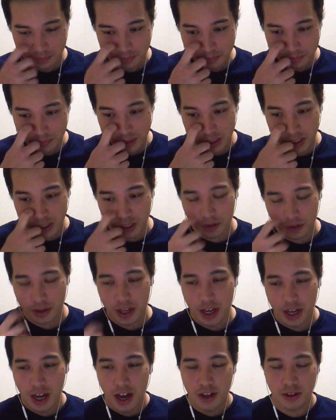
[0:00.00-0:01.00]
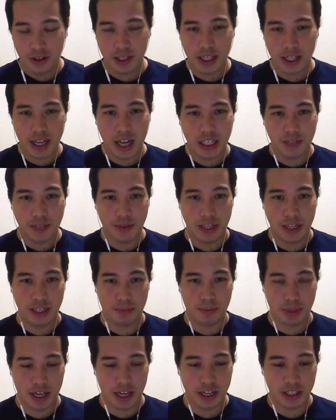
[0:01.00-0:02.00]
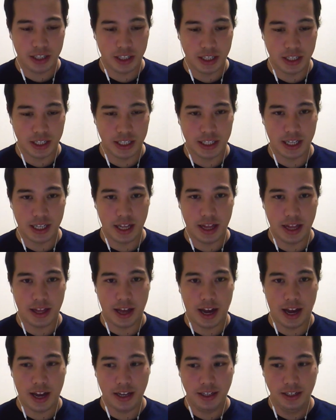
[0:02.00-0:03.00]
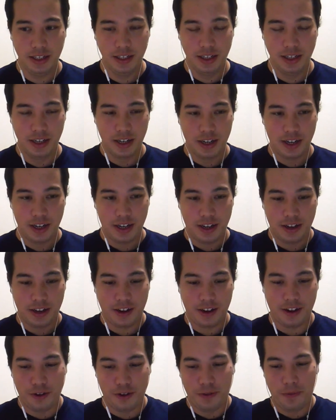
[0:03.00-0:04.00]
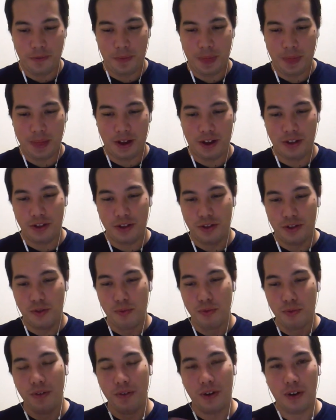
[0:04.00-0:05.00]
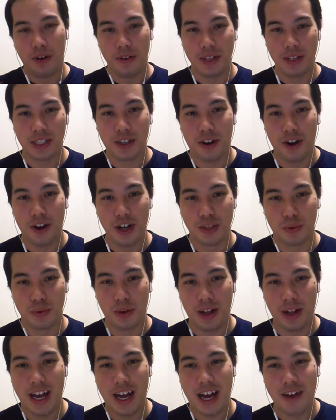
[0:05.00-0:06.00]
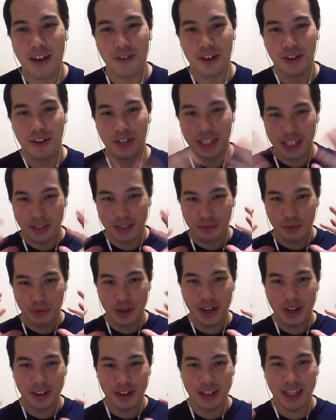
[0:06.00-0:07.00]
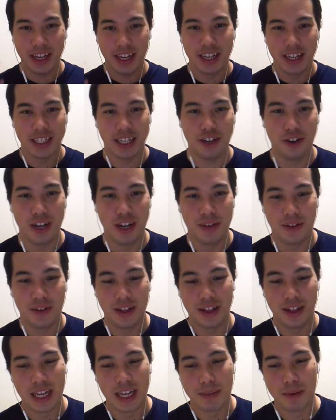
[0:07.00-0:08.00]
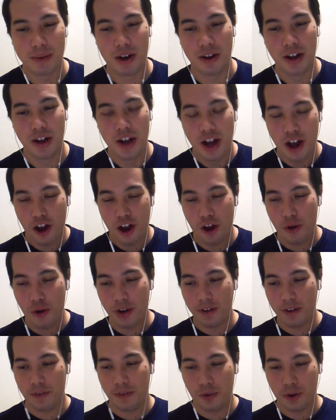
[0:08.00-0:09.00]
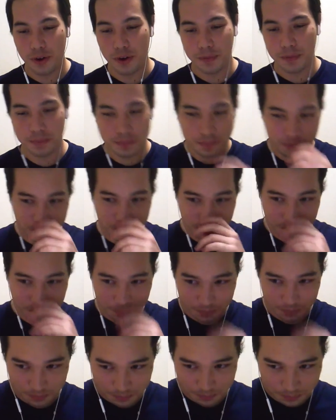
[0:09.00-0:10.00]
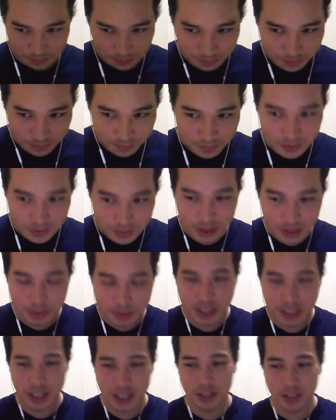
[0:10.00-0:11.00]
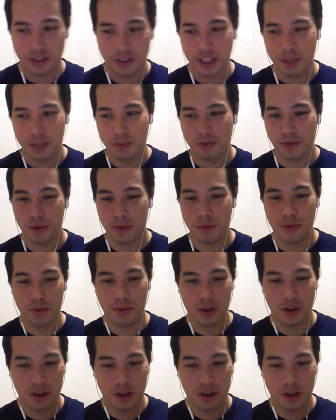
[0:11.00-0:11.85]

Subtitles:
So those are the kinds of implications that, you know, the removal of these cards will have. You know, these weird things that you don't even think about going forward. Let me just take a drink here before I move on.